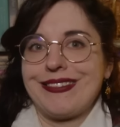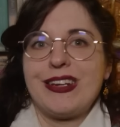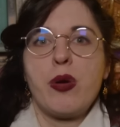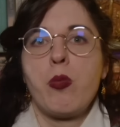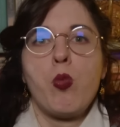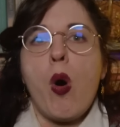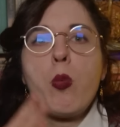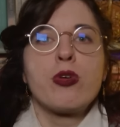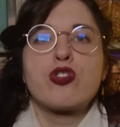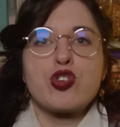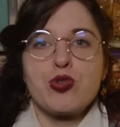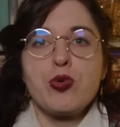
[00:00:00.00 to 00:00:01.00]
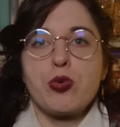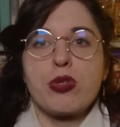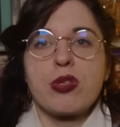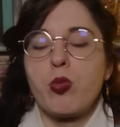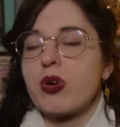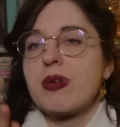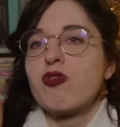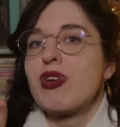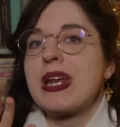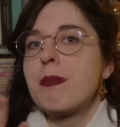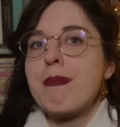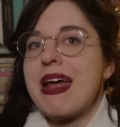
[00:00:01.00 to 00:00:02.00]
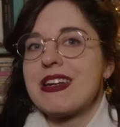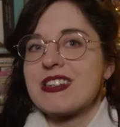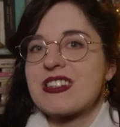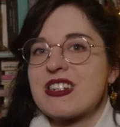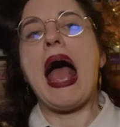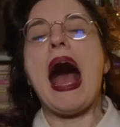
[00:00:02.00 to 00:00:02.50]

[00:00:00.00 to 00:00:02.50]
You know, what was truth, what it really meant,